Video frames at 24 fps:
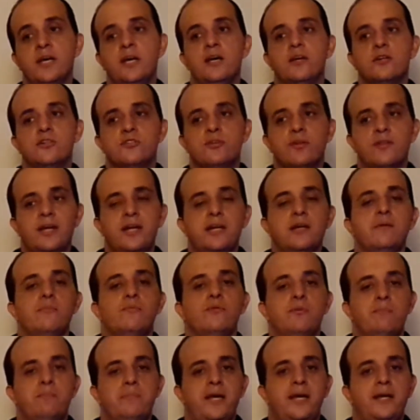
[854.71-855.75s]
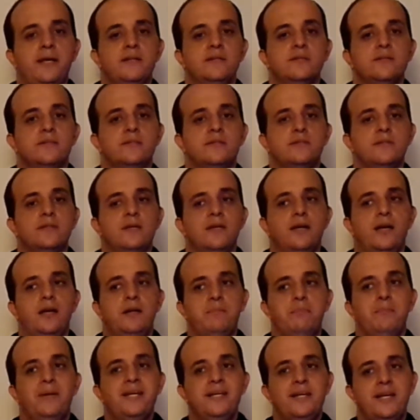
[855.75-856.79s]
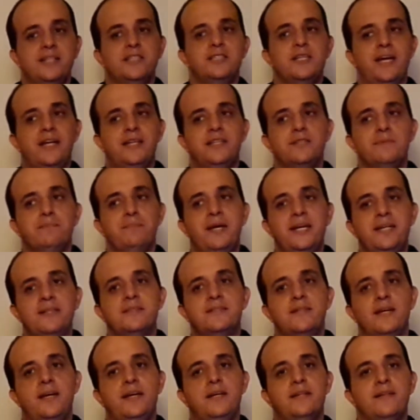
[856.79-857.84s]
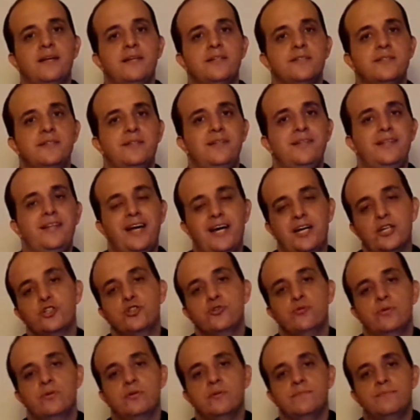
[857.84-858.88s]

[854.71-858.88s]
so that it remains and is maintained as natural.